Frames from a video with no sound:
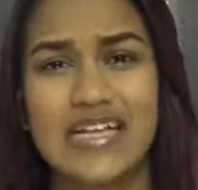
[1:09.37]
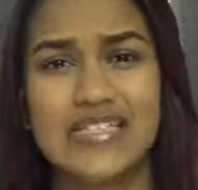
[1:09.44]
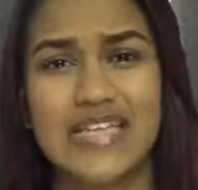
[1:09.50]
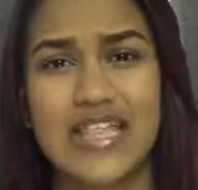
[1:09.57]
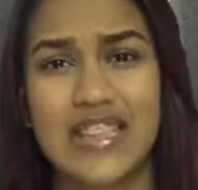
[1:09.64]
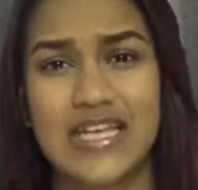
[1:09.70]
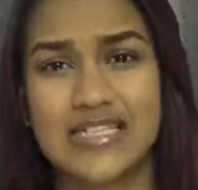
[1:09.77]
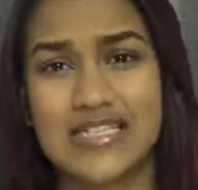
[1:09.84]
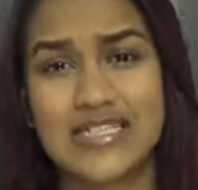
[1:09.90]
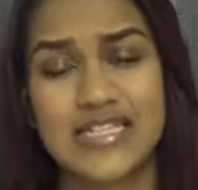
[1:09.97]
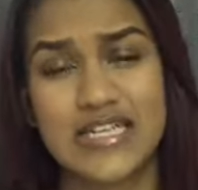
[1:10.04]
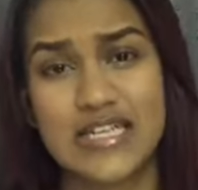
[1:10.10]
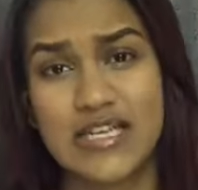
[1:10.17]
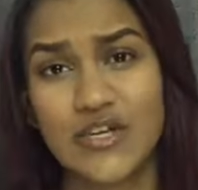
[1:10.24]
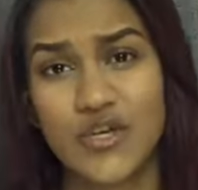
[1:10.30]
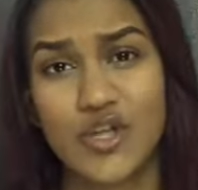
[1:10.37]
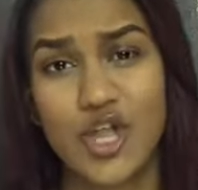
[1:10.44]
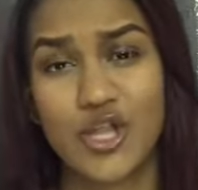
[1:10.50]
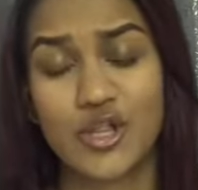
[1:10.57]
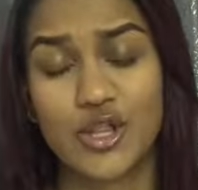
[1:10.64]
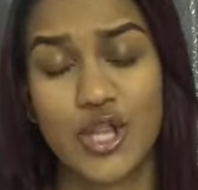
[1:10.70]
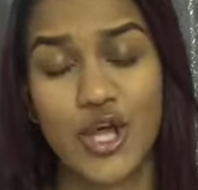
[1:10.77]
And this
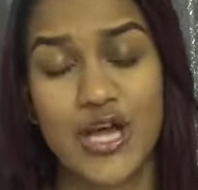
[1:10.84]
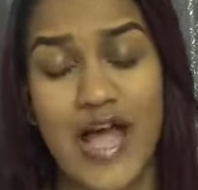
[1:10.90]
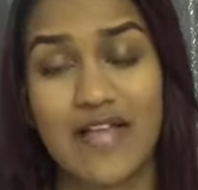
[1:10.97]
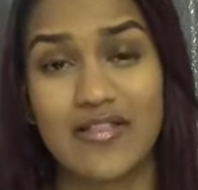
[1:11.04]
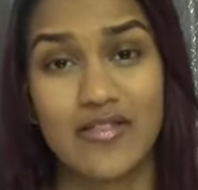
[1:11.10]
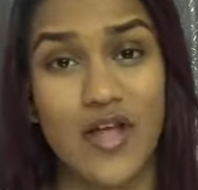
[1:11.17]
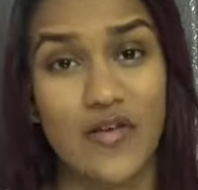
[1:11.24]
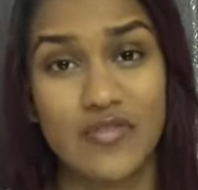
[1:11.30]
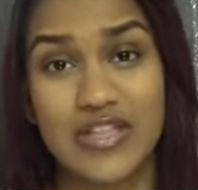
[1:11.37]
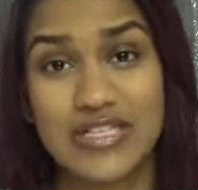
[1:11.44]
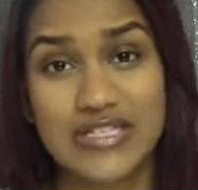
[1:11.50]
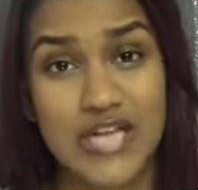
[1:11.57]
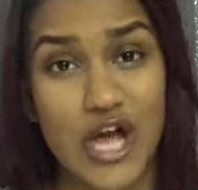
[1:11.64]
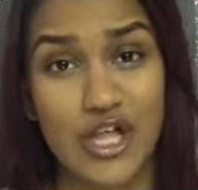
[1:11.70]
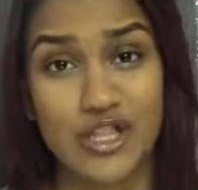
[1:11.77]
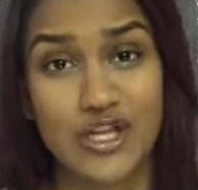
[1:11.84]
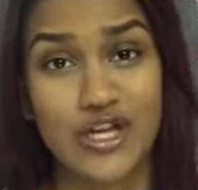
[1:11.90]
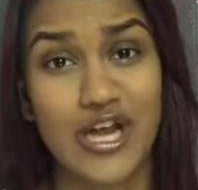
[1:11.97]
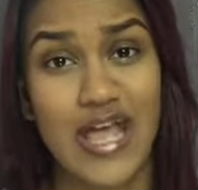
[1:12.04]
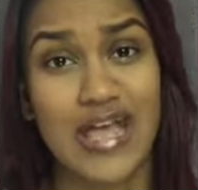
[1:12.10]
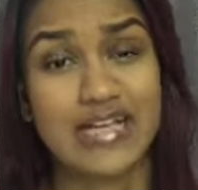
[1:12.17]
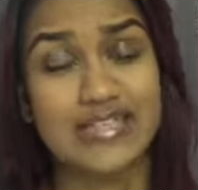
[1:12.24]
teal look, I love this
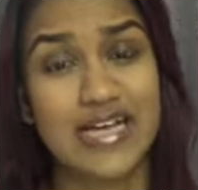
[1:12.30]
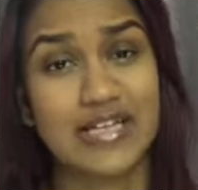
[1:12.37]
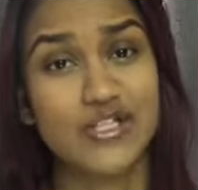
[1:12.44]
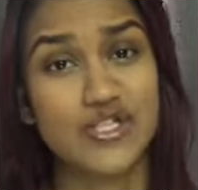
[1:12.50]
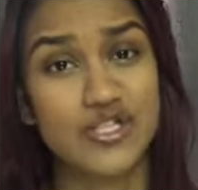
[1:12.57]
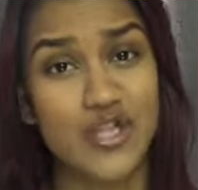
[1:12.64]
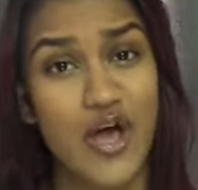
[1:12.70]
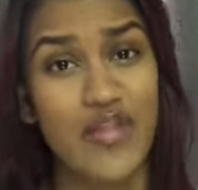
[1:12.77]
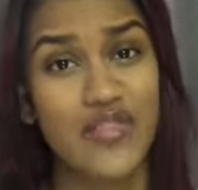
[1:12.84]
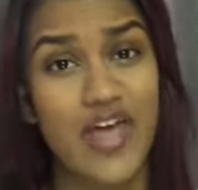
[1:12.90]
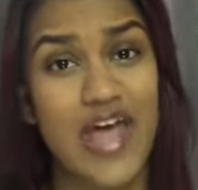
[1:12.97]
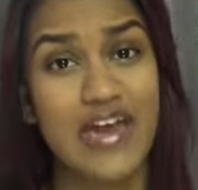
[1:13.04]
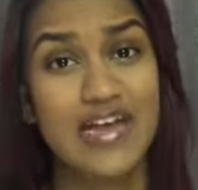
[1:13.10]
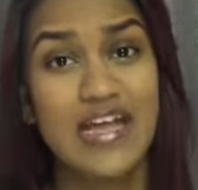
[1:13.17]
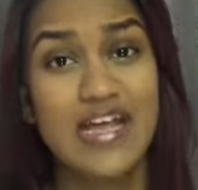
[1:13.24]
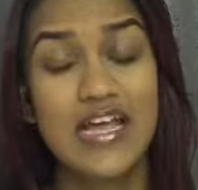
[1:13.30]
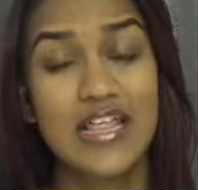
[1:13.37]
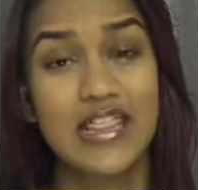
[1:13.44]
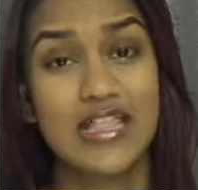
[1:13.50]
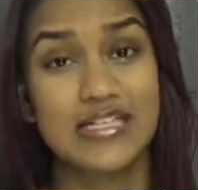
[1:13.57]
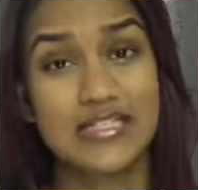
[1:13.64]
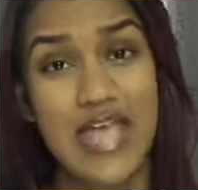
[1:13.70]
color, and I just thought that
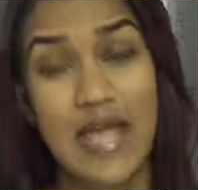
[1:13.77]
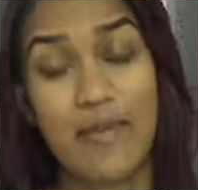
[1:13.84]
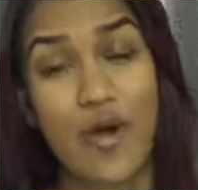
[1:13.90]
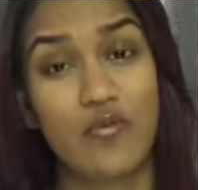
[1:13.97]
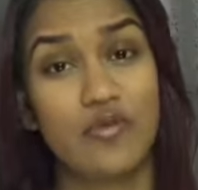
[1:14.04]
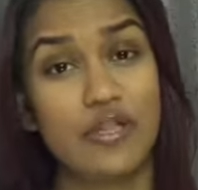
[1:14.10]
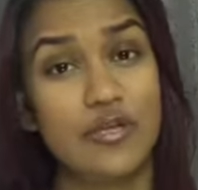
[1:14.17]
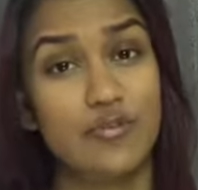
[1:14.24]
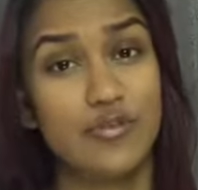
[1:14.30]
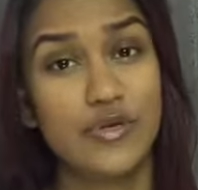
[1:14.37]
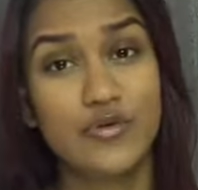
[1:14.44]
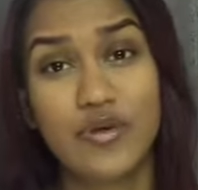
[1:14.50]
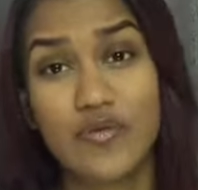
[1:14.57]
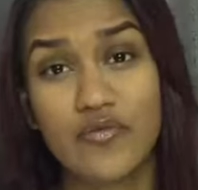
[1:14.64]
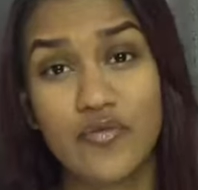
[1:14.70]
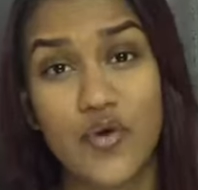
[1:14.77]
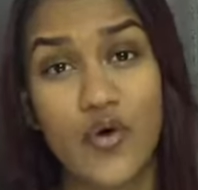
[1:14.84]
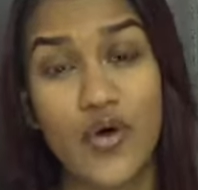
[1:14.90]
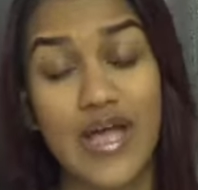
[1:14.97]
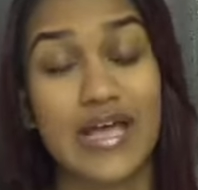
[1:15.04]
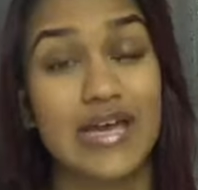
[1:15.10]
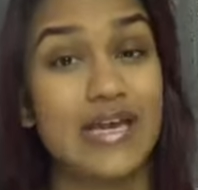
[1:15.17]
this came out really
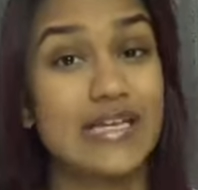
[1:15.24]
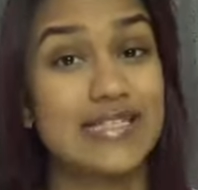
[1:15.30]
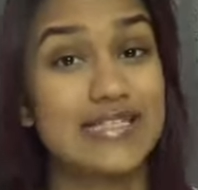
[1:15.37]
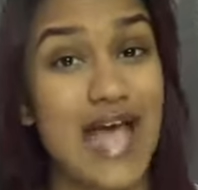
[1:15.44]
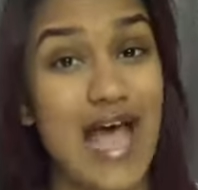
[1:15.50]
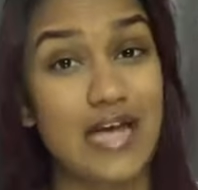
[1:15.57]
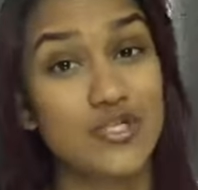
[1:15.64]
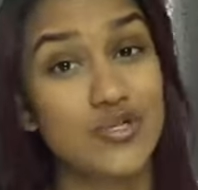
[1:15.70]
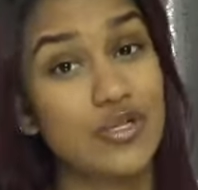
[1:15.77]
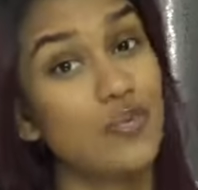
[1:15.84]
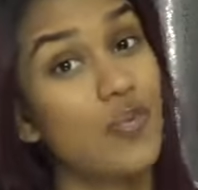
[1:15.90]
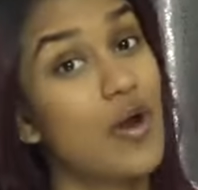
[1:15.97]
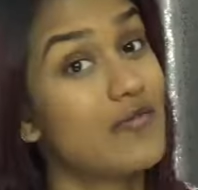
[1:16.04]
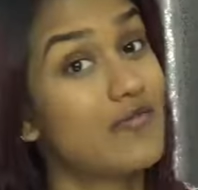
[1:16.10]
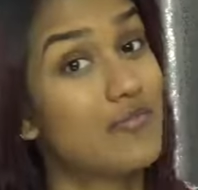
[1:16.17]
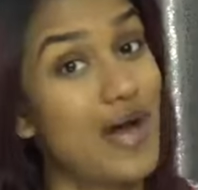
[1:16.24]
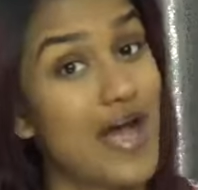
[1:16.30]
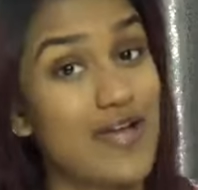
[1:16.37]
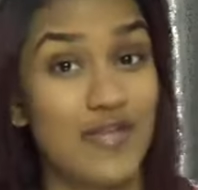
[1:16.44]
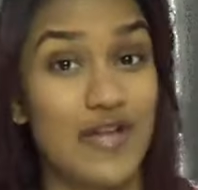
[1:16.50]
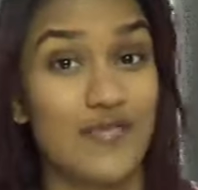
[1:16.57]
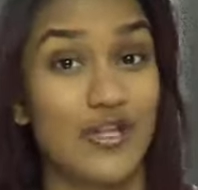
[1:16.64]
beautiful, and it's actually one of
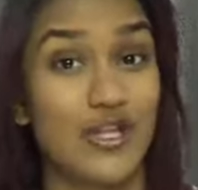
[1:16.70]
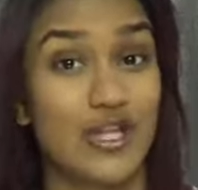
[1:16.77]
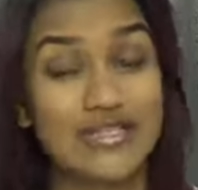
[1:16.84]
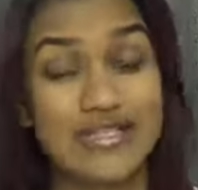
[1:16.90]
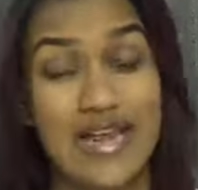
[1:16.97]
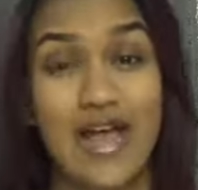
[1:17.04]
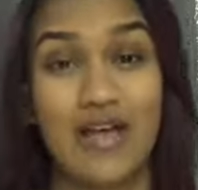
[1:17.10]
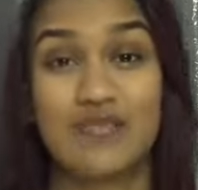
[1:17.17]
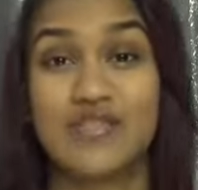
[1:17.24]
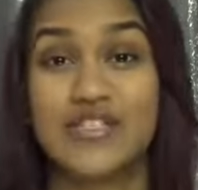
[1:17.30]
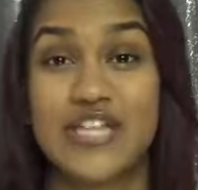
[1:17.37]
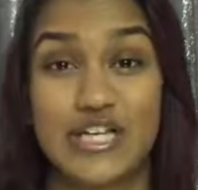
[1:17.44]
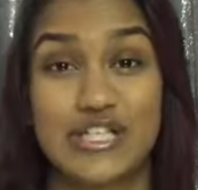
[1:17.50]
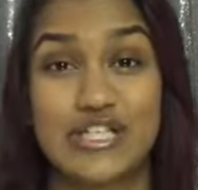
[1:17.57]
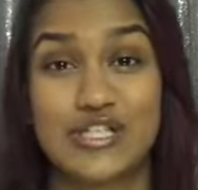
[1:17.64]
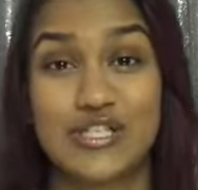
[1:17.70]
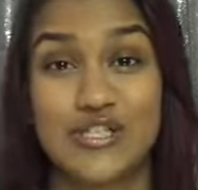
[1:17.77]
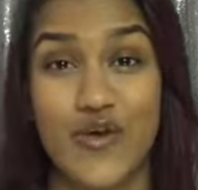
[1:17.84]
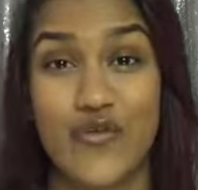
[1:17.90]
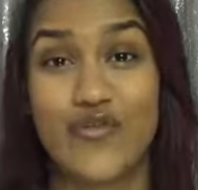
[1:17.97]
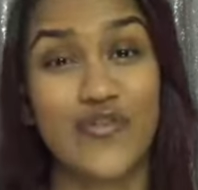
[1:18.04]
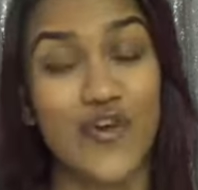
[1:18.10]
my favorite looks that I've done
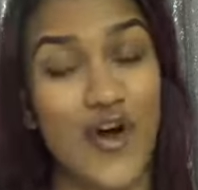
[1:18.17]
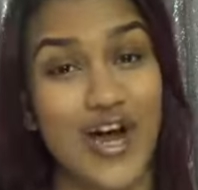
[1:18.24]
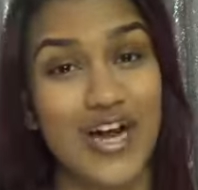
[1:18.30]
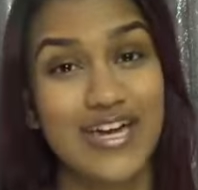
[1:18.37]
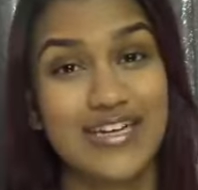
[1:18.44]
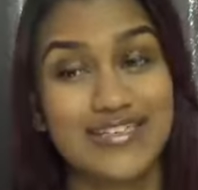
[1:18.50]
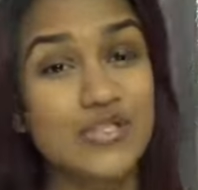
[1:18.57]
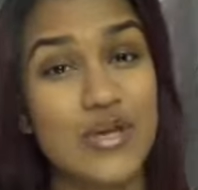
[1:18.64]
so far.